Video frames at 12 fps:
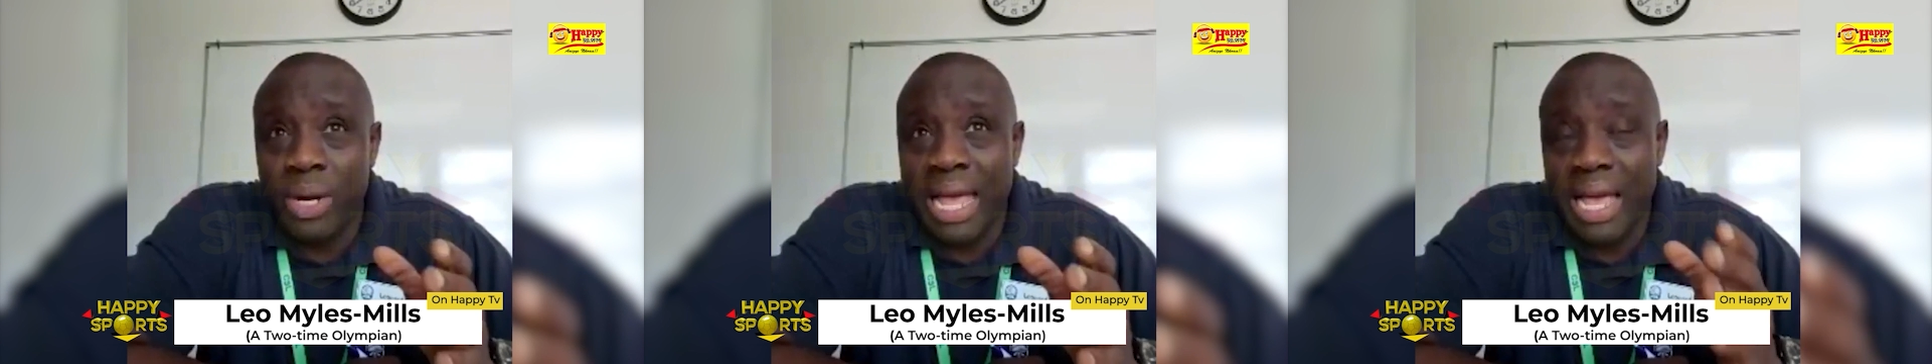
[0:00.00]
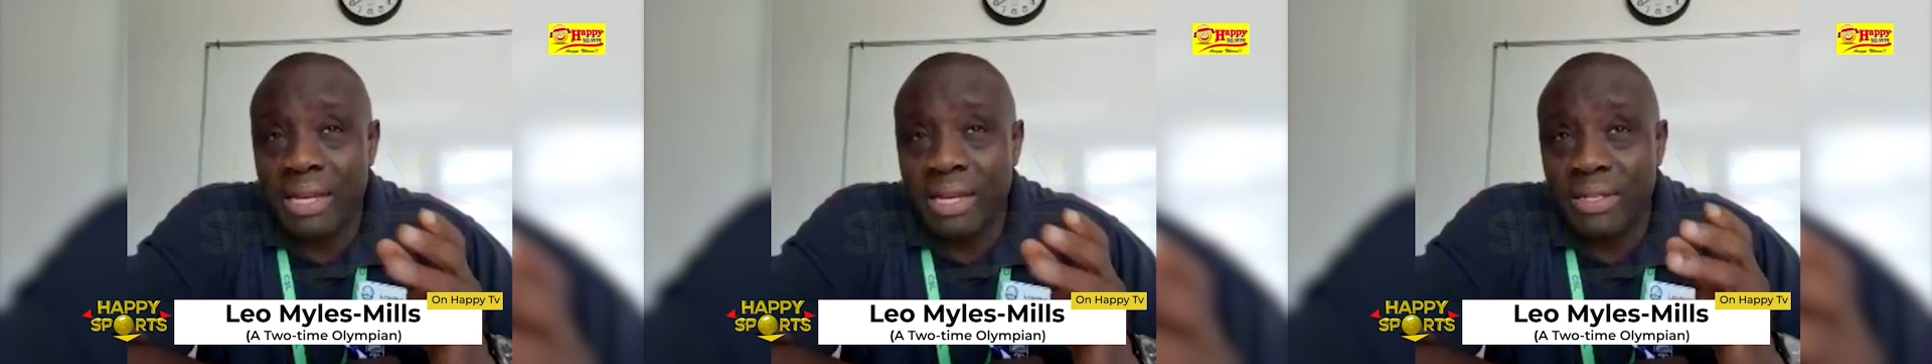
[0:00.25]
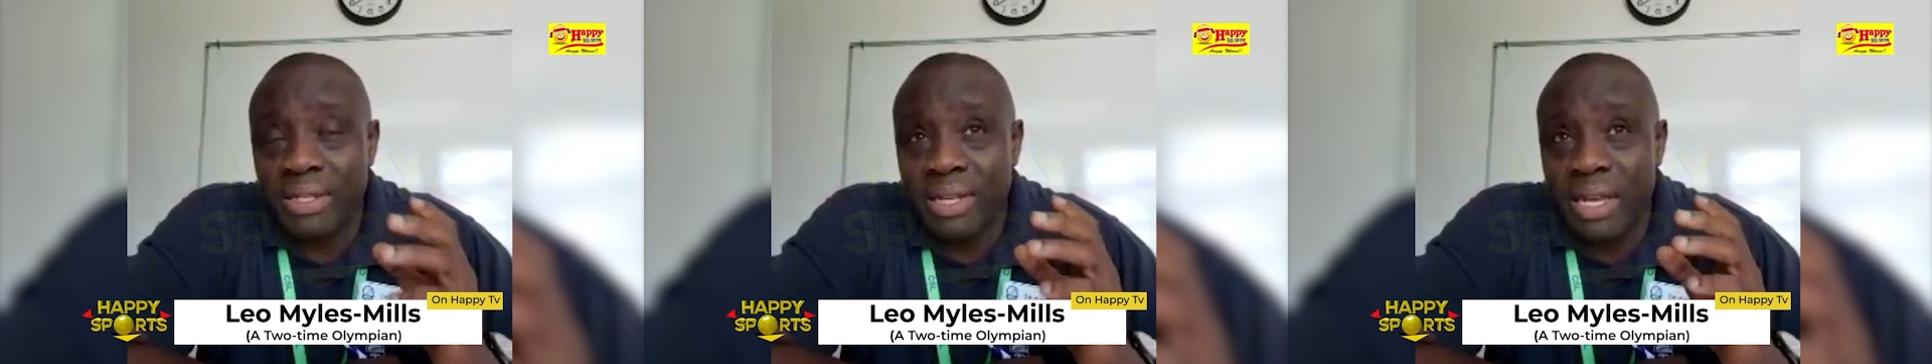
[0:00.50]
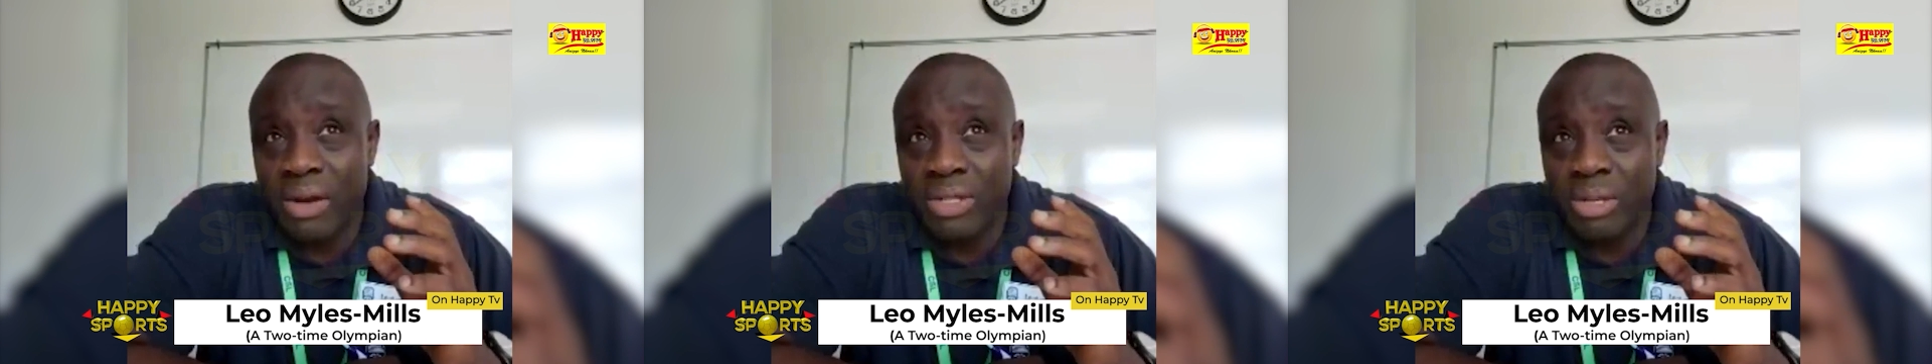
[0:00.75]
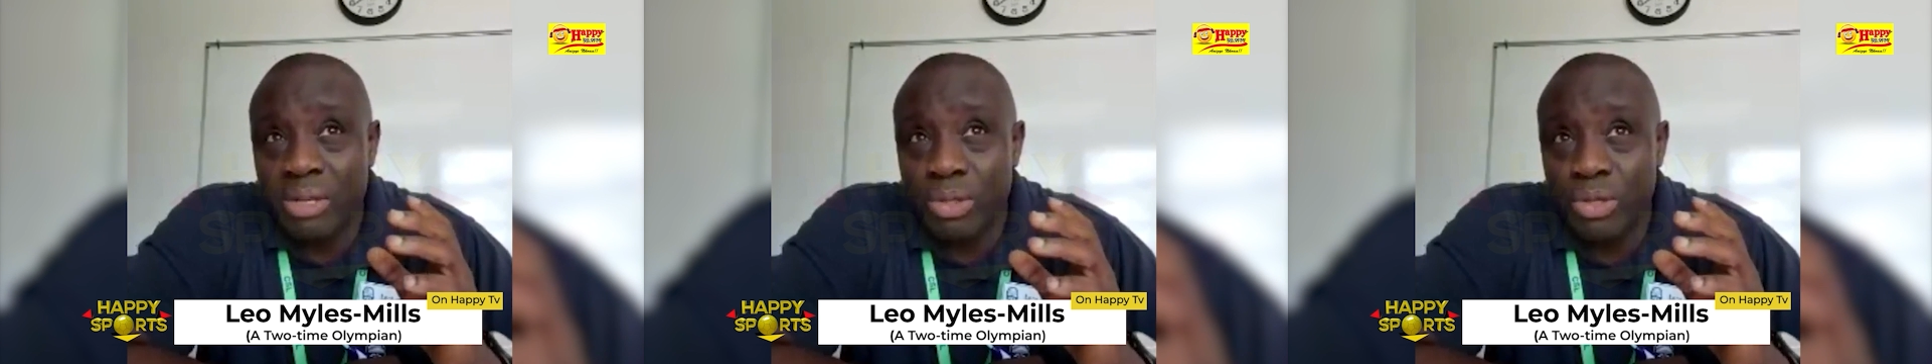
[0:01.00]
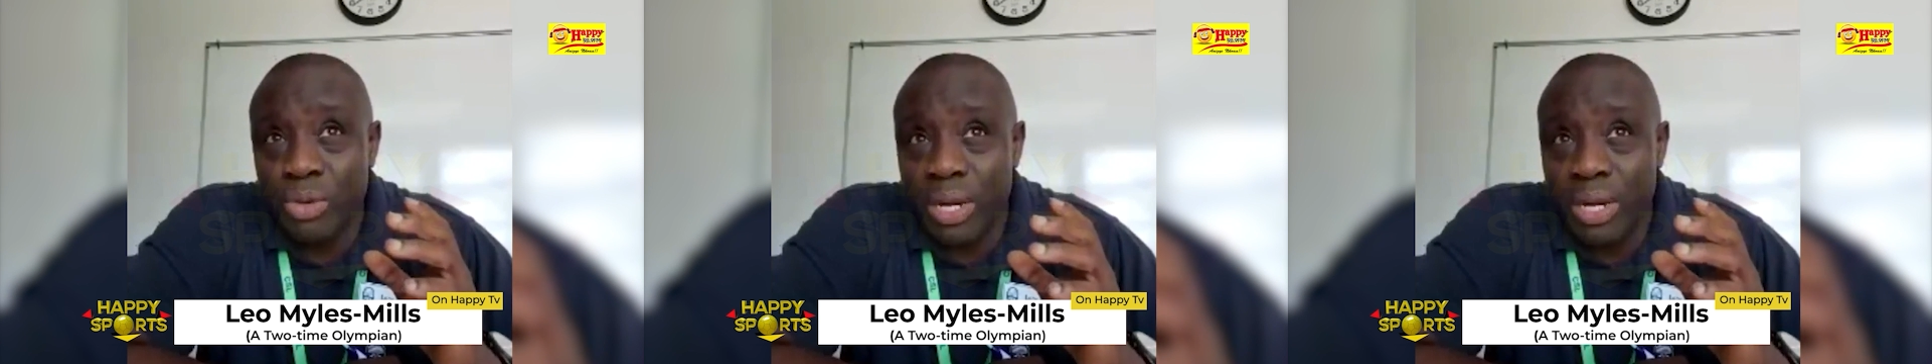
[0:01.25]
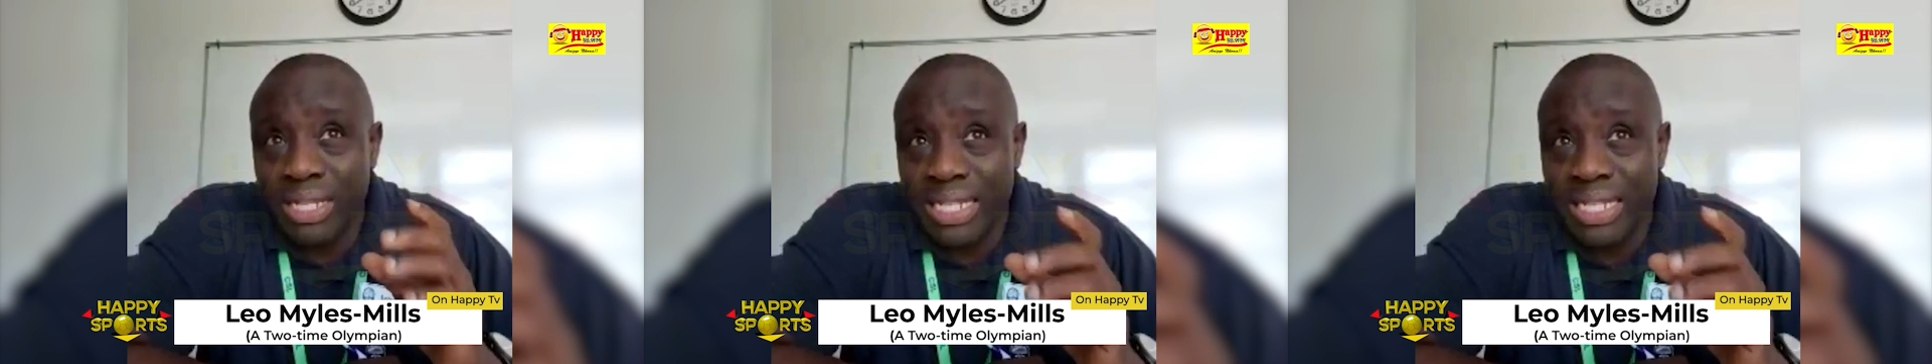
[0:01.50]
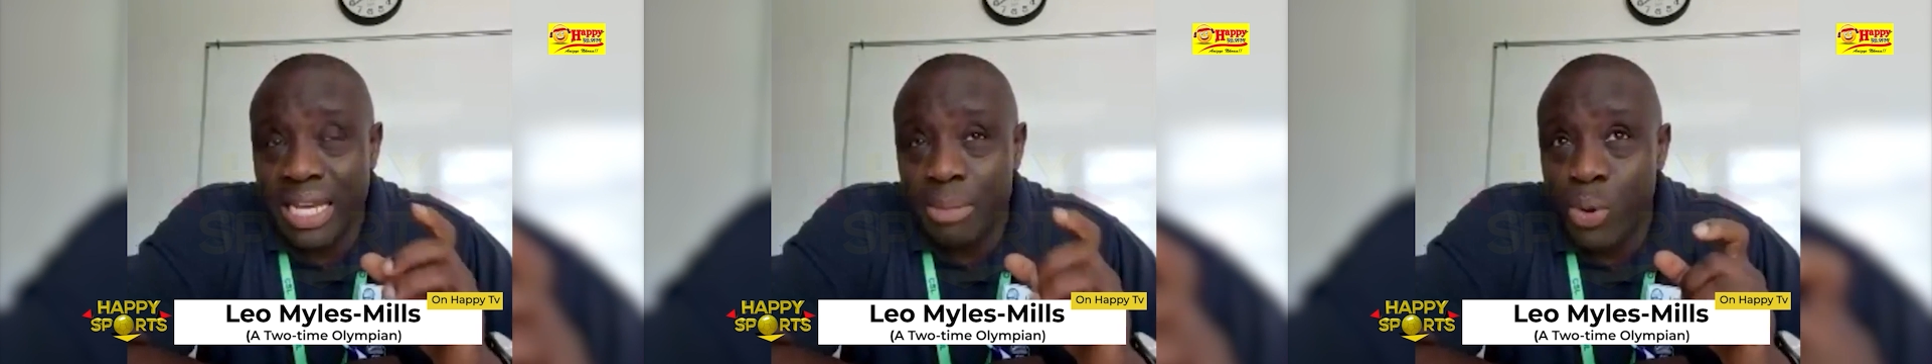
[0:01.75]
very relaxed and I was able
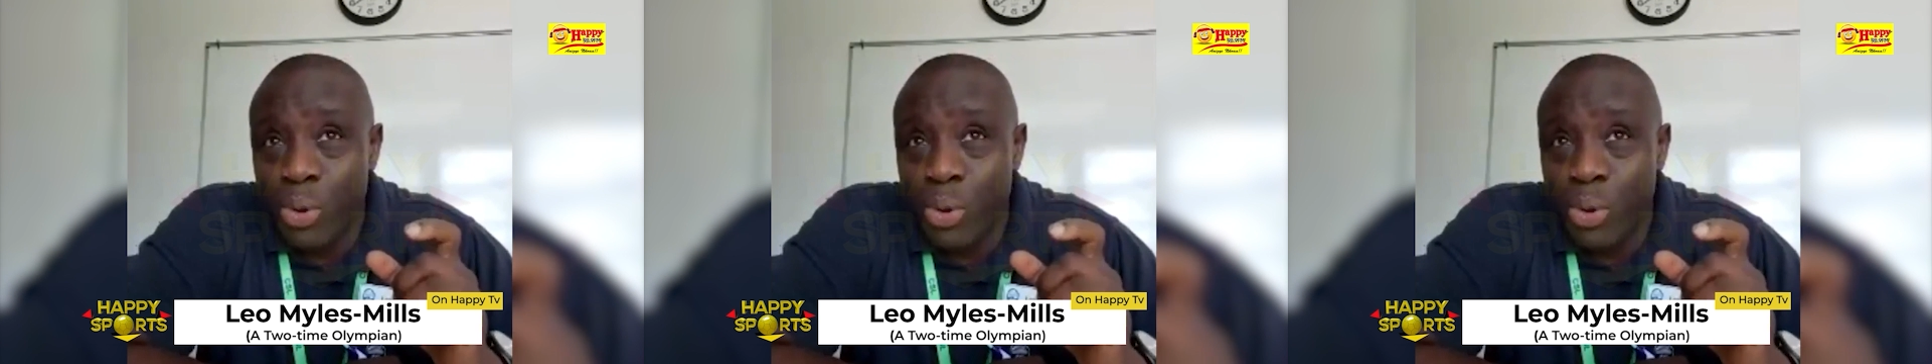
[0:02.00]
to run a